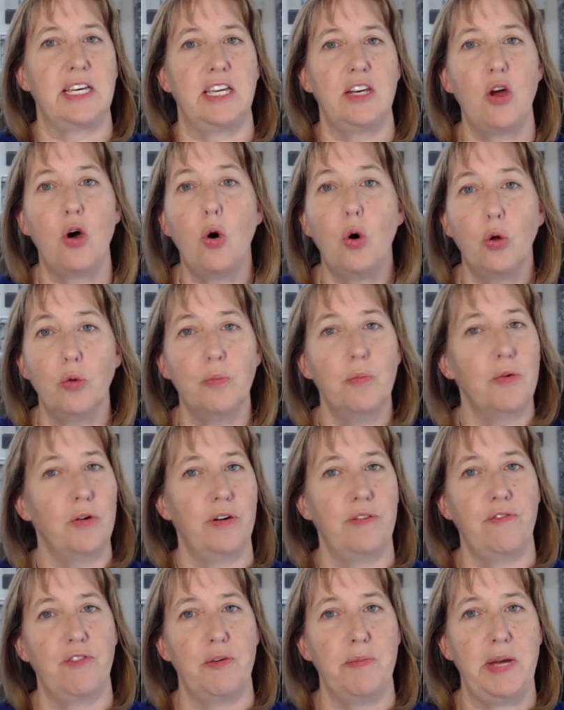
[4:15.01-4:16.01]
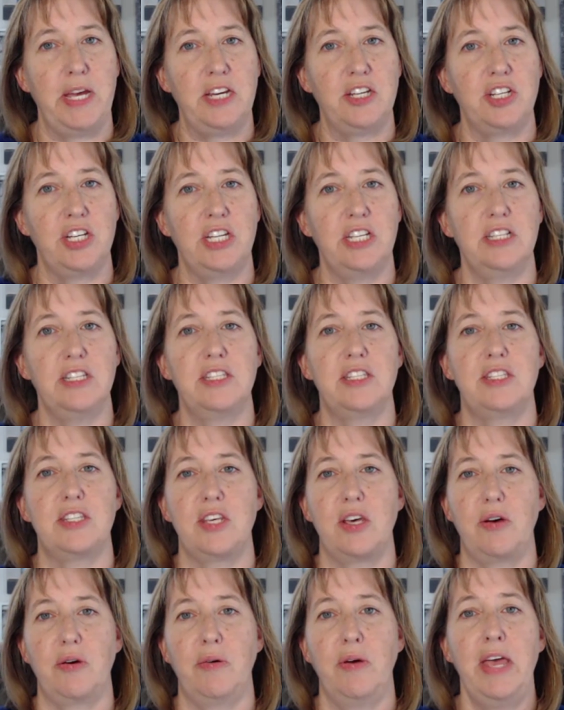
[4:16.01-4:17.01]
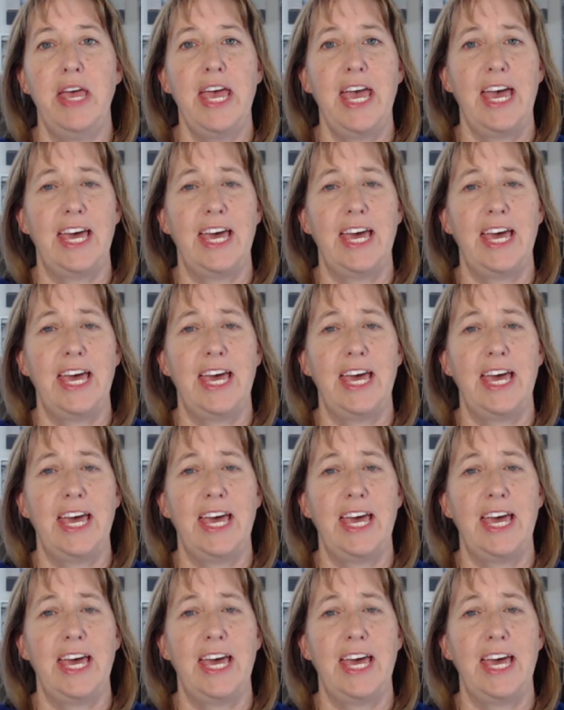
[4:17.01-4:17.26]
It can hold more information. So,